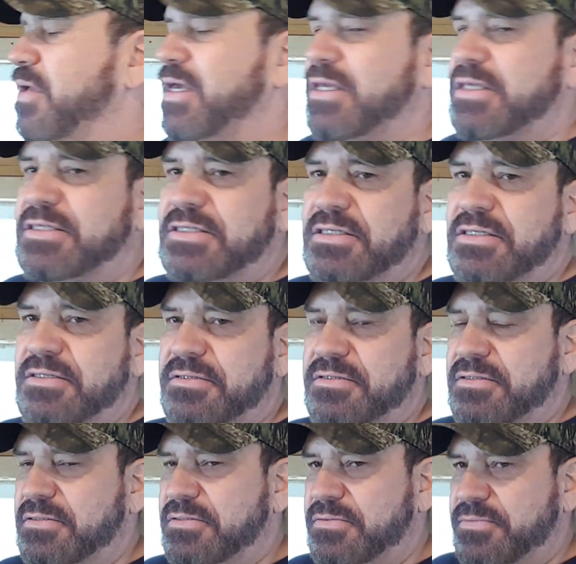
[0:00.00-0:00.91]
is
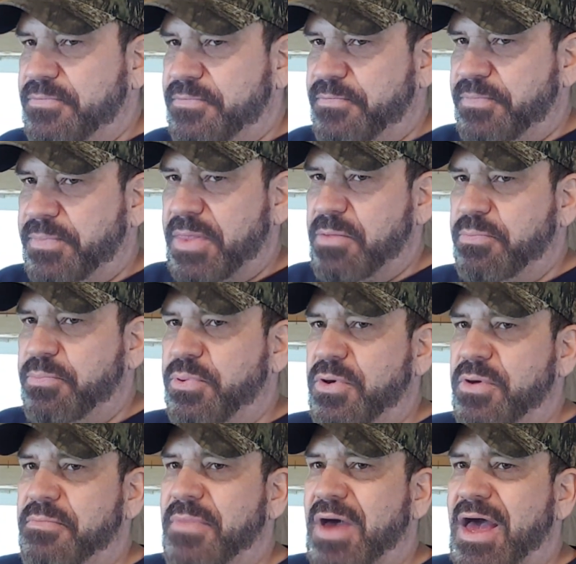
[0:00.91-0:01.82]

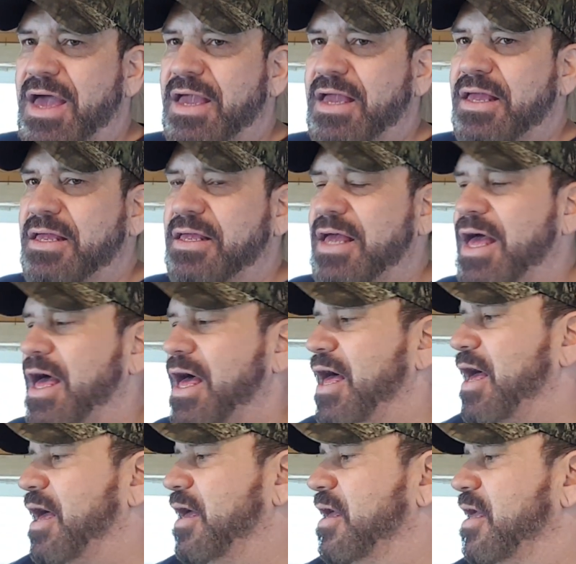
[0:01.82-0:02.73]
put my
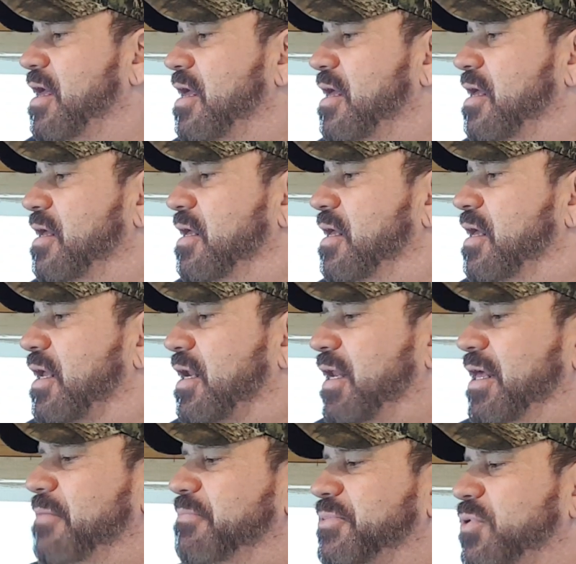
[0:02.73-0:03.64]
uh,
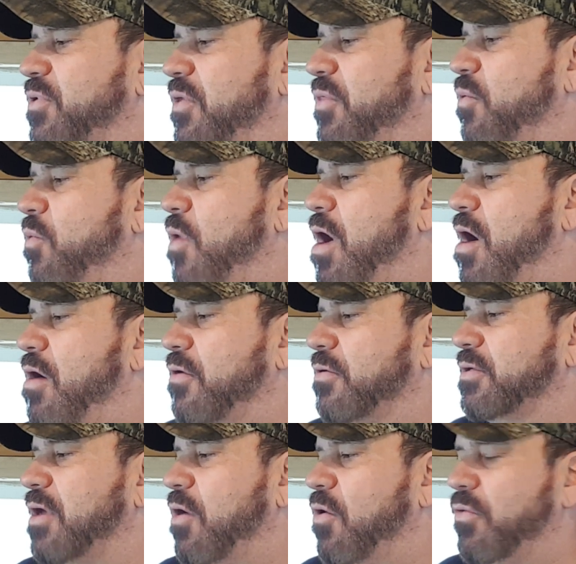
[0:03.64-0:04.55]
clips on the wall
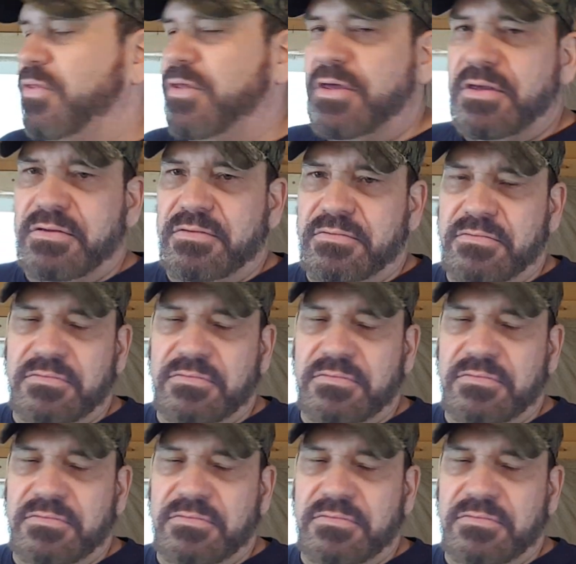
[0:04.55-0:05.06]
to hold the